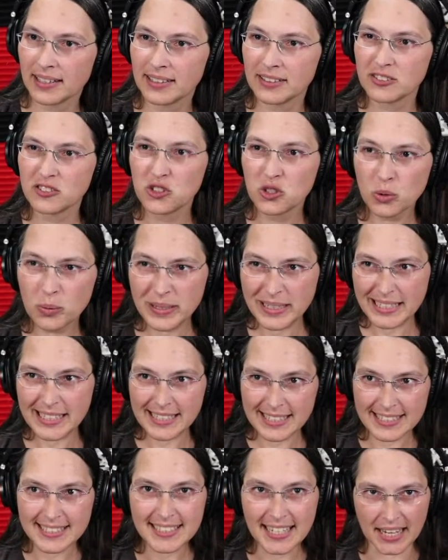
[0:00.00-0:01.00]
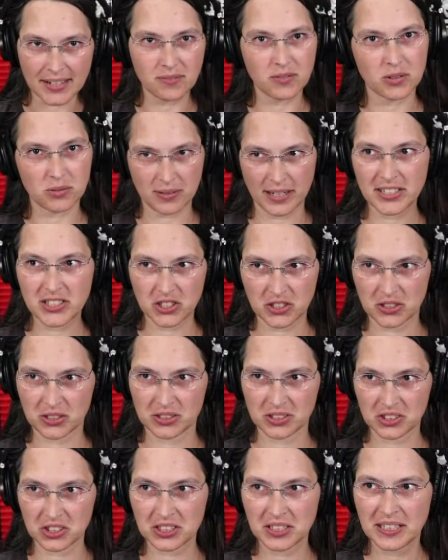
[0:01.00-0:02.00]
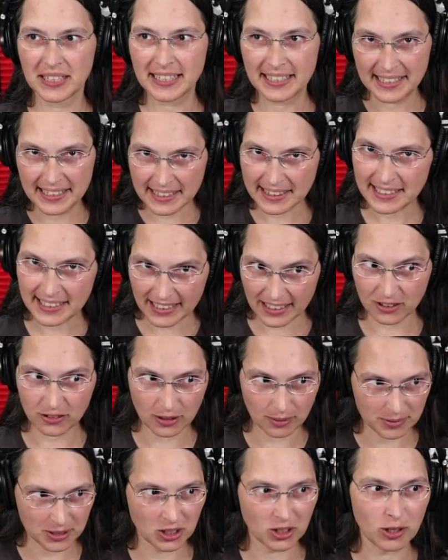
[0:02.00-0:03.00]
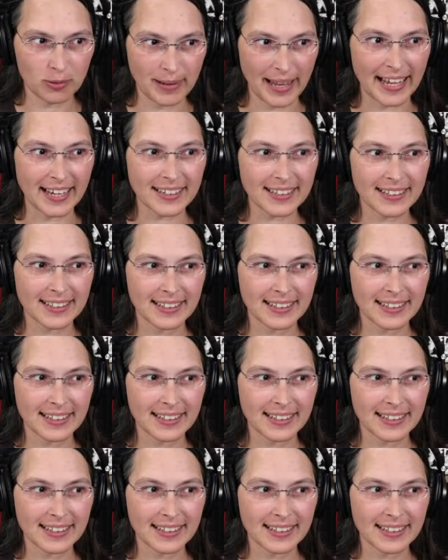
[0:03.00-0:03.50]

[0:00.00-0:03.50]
do we need to save the registers in the interrupt callback?